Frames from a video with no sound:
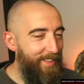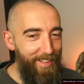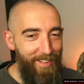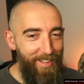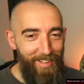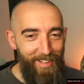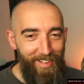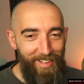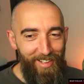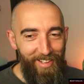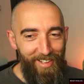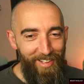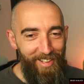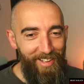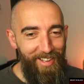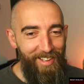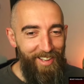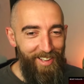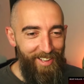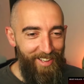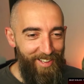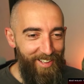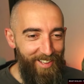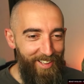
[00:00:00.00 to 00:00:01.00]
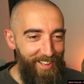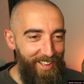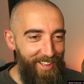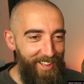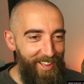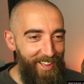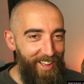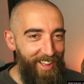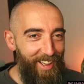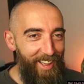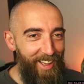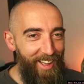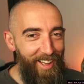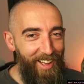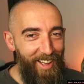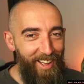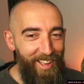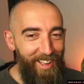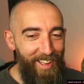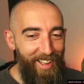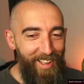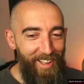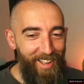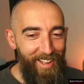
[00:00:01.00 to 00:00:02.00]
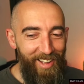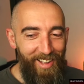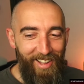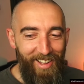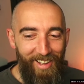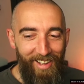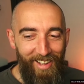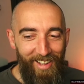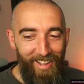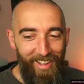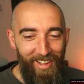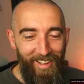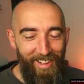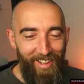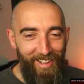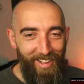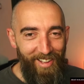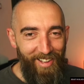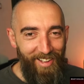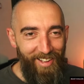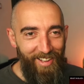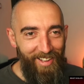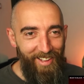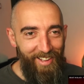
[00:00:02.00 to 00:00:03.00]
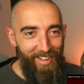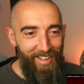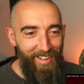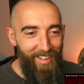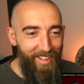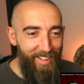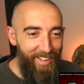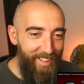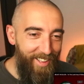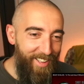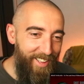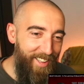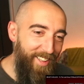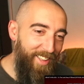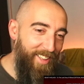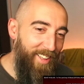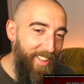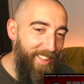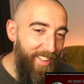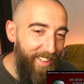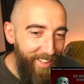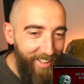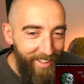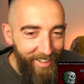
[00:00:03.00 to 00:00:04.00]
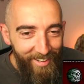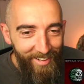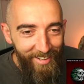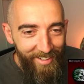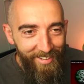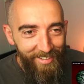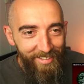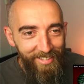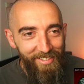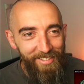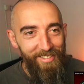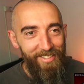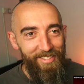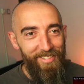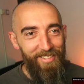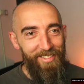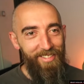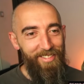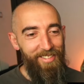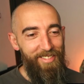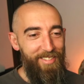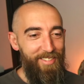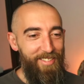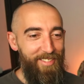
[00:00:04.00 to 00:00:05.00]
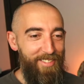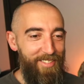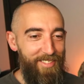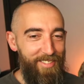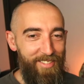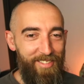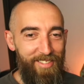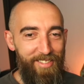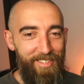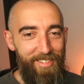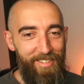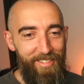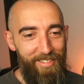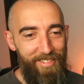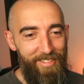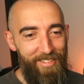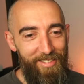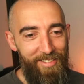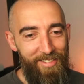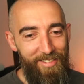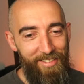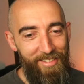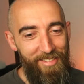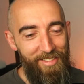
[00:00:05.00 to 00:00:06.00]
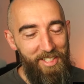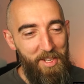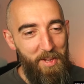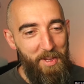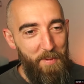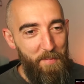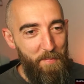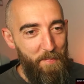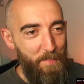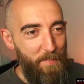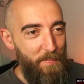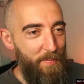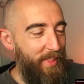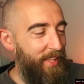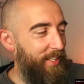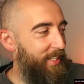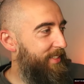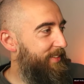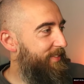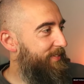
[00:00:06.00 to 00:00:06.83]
[no speech]